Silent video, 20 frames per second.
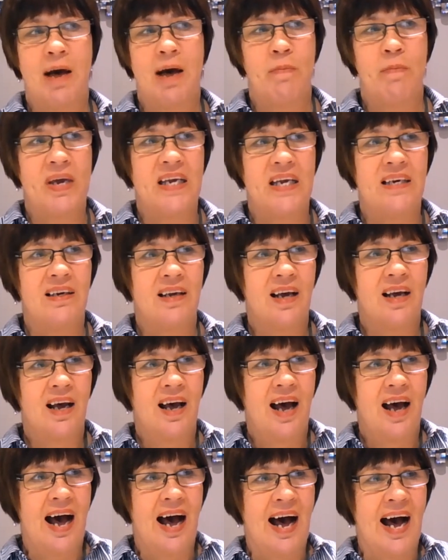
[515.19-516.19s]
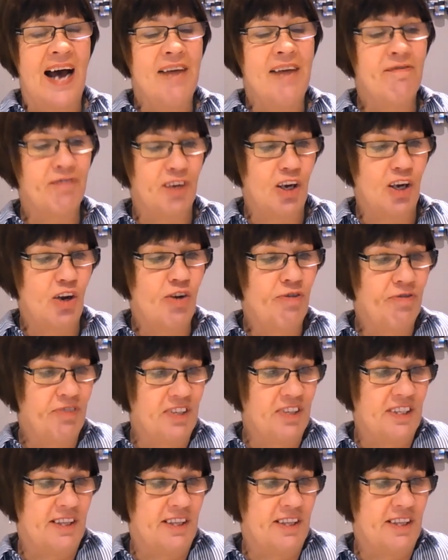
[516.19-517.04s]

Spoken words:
I mean, I've loved